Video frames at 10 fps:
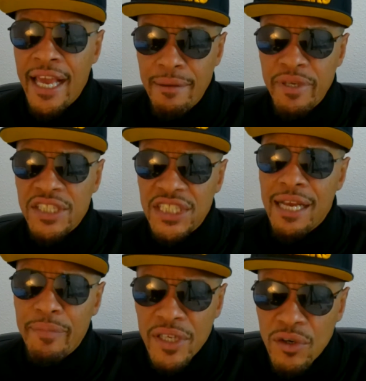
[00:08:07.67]
and been a
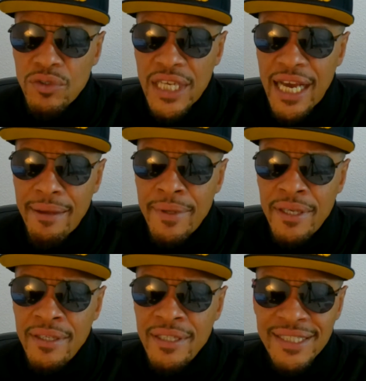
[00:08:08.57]
champion the whole time.
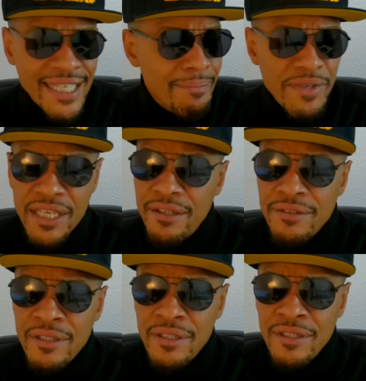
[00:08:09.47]
Seven years,